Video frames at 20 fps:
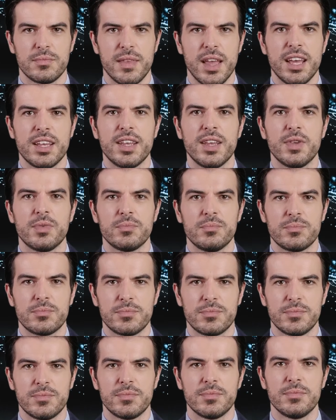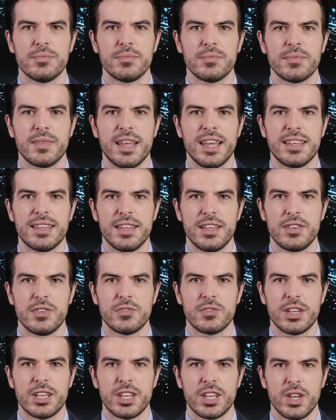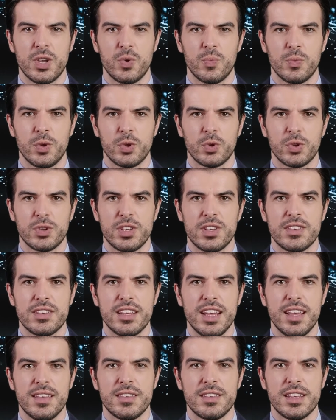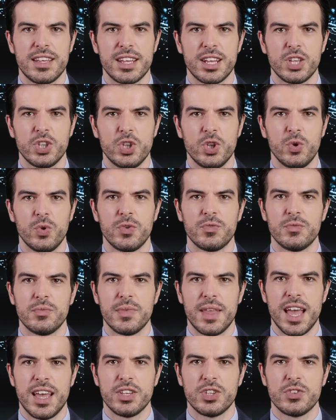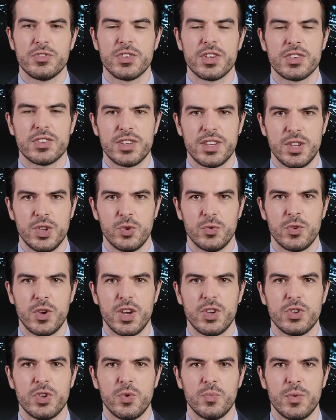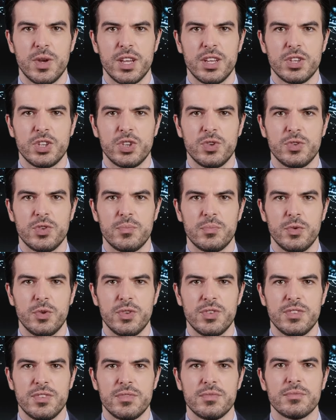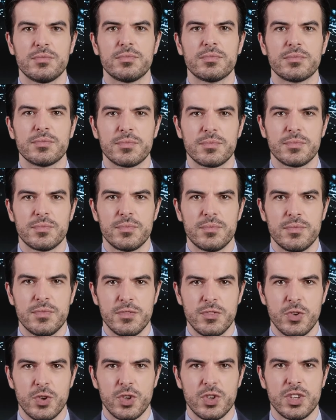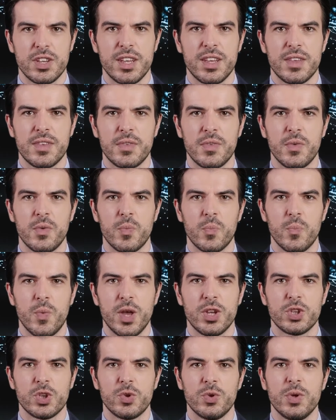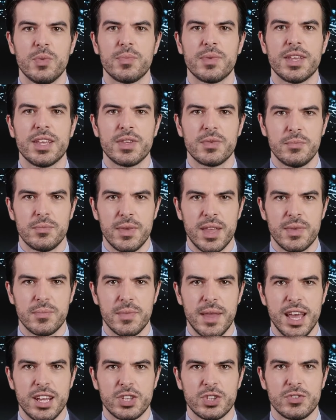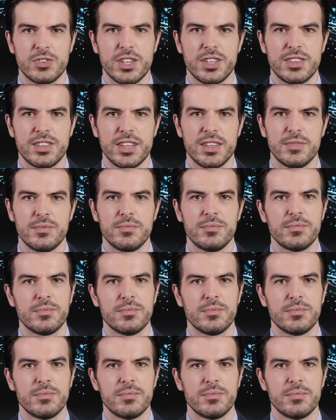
Hello. In this video, we will discuss the issue of match fixing across a range of sports. Firstly, what do we mean by match fixing?